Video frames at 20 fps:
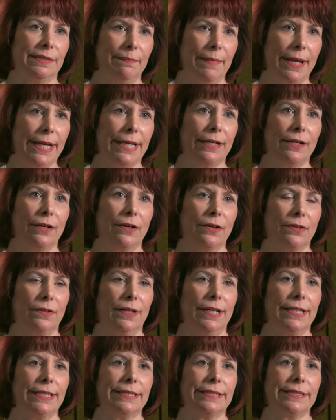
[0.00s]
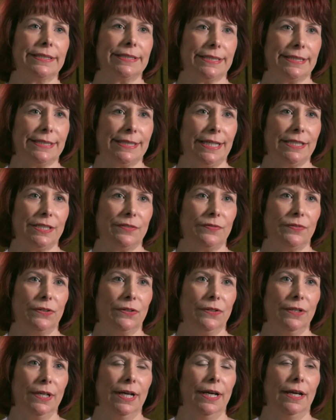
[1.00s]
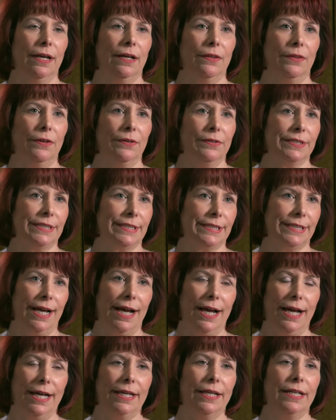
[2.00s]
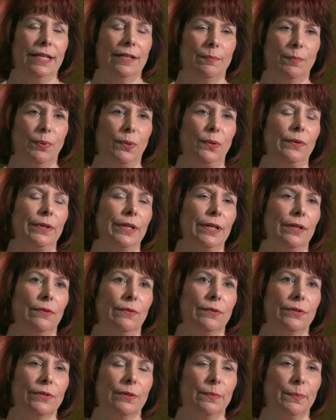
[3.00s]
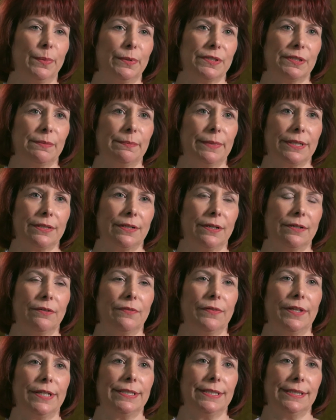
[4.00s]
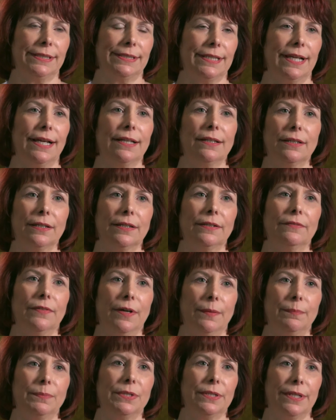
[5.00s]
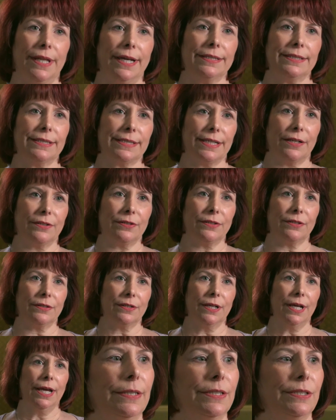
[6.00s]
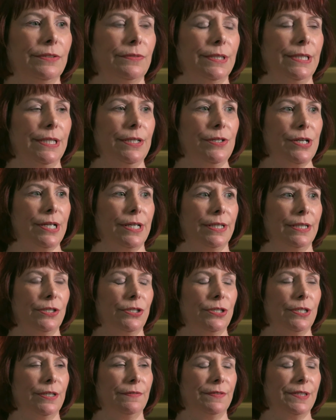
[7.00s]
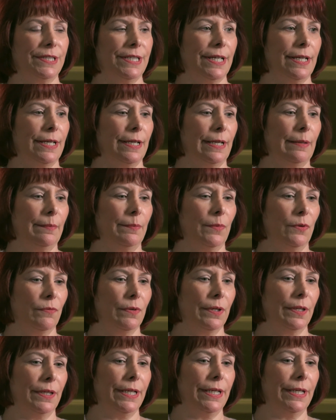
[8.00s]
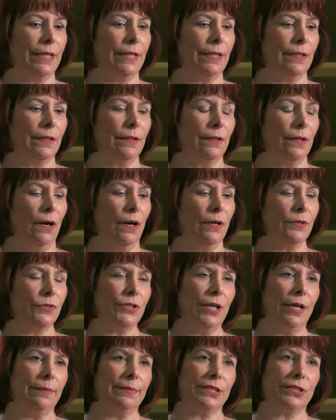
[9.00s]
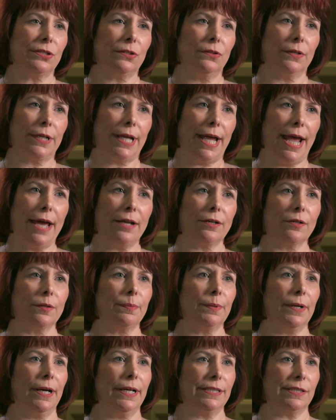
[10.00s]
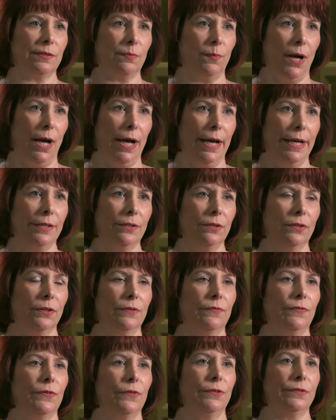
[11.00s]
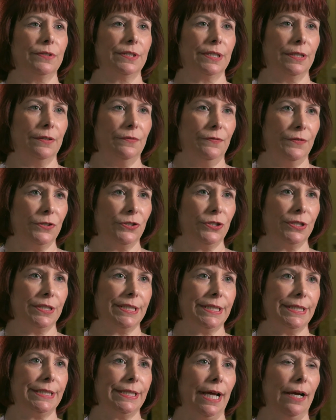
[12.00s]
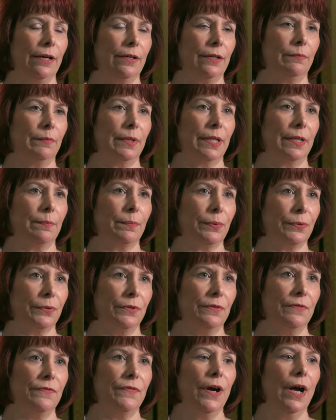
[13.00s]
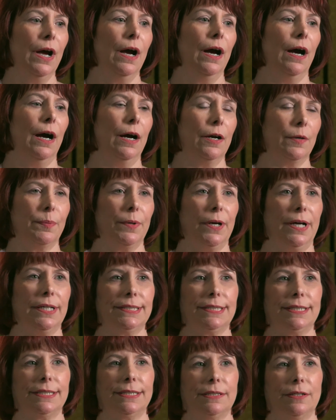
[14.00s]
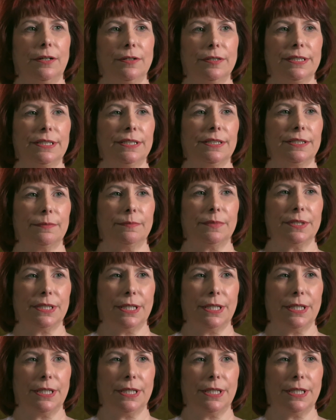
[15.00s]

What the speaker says: making our clients successful. There is not an employee owner at Burns & McDonnell that does not live up to that standard. The Strategic Initiatives team, really, our job is to look enterprise-wide, look for those inefficiencies. How can we improve our process and our systems